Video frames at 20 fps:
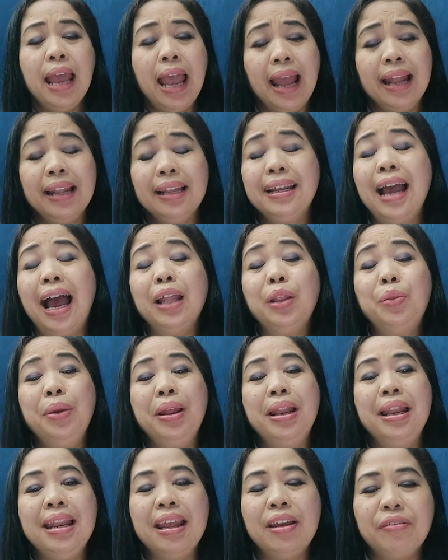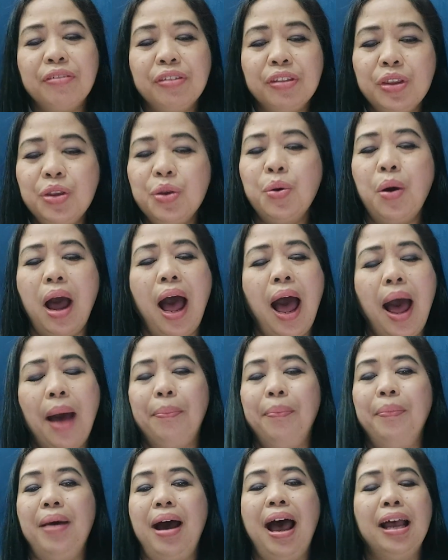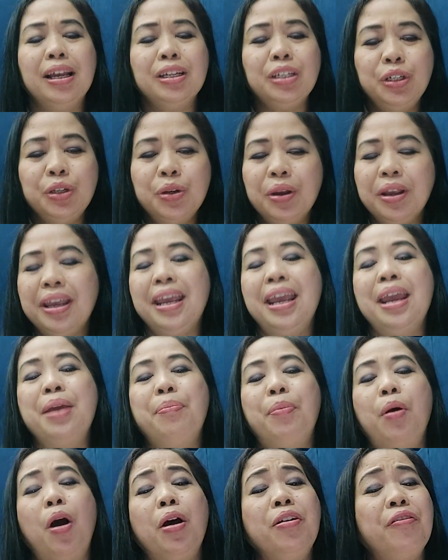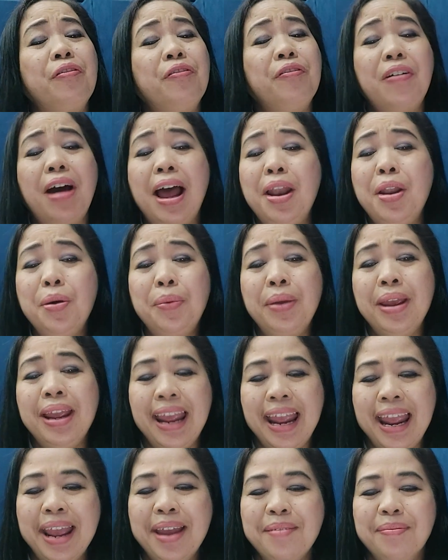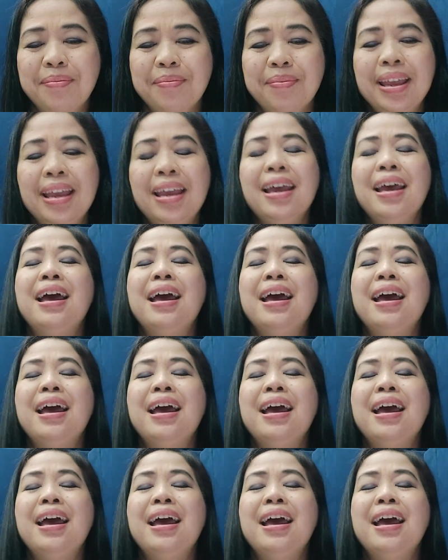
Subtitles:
and God will lift you up as you keep on following Him.